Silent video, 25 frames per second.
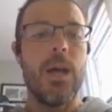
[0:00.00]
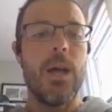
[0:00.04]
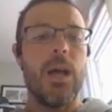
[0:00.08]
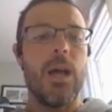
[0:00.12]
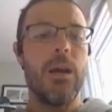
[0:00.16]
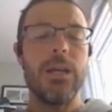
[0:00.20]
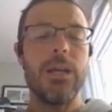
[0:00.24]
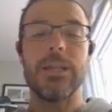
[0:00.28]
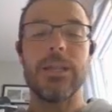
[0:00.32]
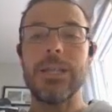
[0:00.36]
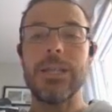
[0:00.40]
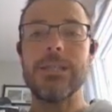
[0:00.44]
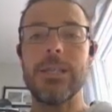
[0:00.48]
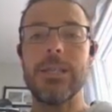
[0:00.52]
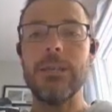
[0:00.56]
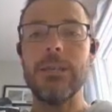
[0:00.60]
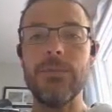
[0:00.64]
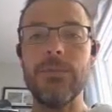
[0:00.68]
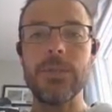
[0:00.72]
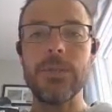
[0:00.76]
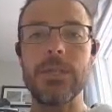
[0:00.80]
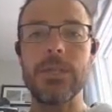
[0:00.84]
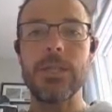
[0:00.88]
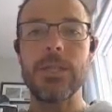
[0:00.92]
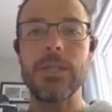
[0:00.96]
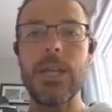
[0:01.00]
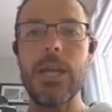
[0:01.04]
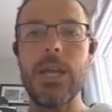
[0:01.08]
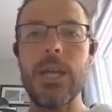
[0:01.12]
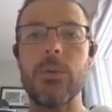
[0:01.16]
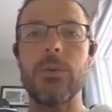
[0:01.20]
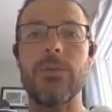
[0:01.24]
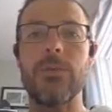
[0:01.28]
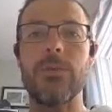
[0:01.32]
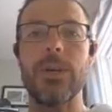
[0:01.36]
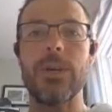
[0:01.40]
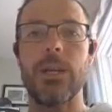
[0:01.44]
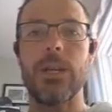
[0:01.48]
All right, that's it for today.
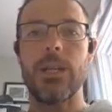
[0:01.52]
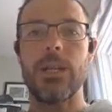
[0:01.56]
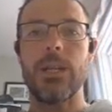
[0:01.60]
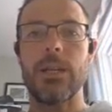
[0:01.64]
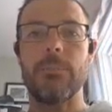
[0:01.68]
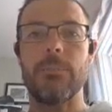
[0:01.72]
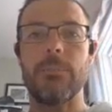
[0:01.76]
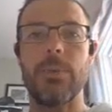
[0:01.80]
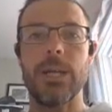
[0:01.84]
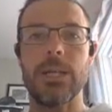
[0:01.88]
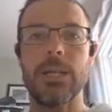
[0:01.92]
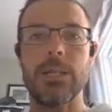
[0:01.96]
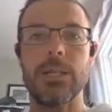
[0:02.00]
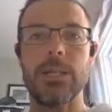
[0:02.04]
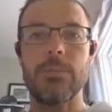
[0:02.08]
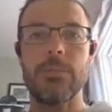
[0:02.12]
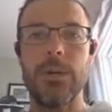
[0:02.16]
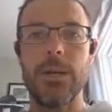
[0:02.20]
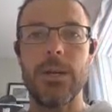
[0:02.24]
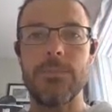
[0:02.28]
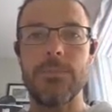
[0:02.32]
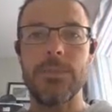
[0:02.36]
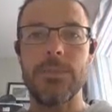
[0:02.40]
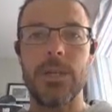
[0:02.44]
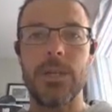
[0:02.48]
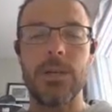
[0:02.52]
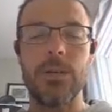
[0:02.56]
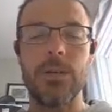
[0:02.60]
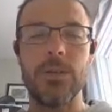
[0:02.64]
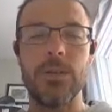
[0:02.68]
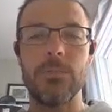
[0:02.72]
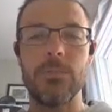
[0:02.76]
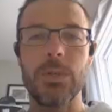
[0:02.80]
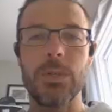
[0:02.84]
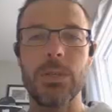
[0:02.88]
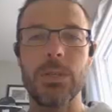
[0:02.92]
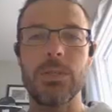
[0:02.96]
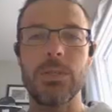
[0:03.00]
We've got a lot of practice problems in our
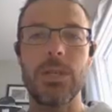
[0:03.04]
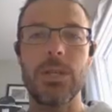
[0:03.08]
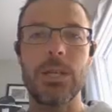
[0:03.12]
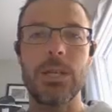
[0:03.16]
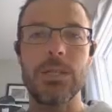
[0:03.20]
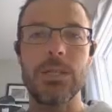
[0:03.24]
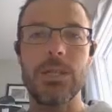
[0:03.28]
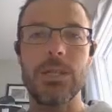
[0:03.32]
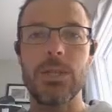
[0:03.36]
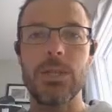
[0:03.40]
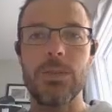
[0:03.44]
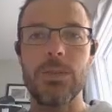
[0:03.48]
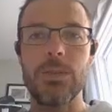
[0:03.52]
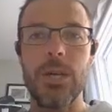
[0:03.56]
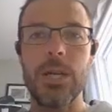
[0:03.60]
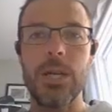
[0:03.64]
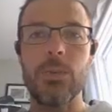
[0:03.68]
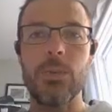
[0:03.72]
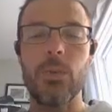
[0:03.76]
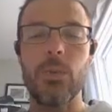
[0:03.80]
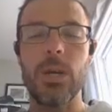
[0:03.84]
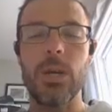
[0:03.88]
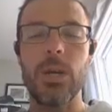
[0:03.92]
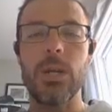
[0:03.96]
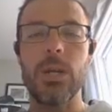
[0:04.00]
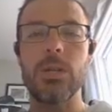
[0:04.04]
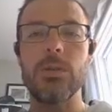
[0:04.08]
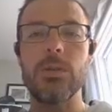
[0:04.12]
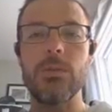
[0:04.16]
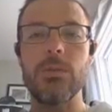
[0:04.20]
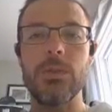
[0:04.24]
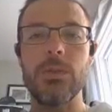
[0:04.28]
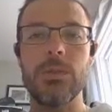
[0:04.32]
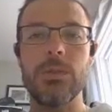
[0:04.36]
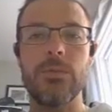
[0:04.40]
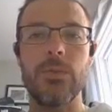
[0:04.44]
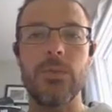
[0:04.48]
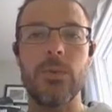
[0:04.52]
homework that you guys can try. We're going to do
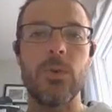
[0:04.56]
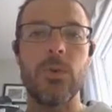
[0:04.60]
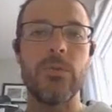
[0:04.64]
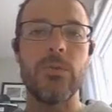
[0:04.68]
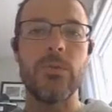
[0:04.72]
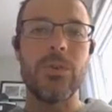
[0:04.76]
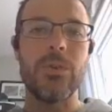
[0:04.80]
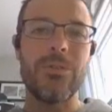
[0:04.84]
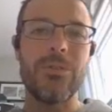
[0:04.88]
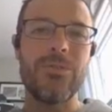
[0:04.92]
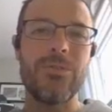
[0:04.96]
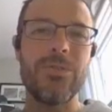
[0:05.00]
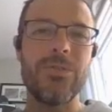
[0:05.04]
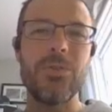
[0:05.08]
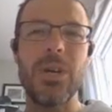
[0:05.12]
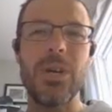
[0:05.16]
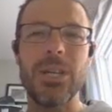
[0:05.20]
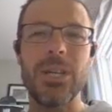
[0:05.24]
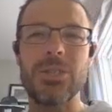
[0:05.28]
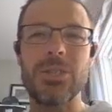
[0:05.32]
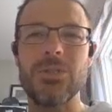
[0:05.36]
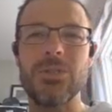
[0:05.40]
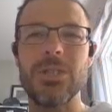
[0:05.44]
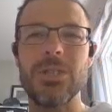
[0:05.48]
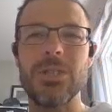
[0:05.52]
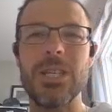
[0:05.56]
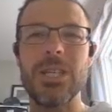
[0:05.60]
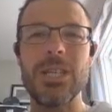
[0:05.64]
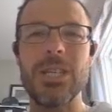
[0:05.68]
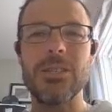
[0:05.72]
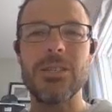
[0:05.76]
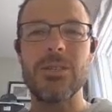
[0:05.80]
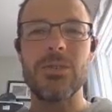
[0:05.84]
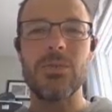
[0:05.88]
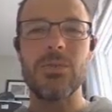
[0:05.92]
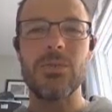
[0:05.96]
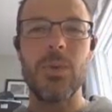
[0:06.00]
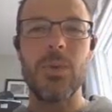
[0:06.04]
this for over a few extra
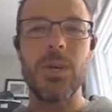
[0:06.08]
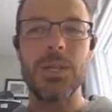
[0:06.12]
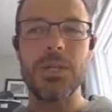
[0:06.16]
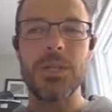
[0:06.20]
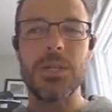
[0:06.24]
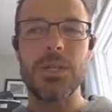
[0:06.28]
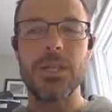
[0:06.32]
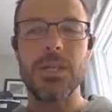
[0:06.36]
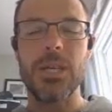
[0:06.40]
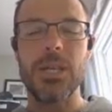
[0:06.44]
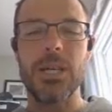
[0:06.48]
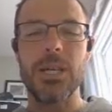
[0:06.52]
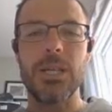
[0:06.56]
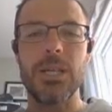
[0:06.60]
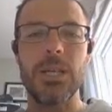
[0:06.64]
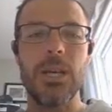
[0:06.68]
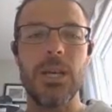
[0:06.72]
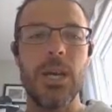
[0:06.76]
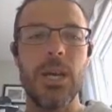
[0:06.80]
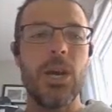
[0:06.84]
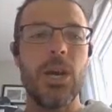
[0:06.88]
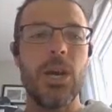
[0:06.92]
days as well, just to kind of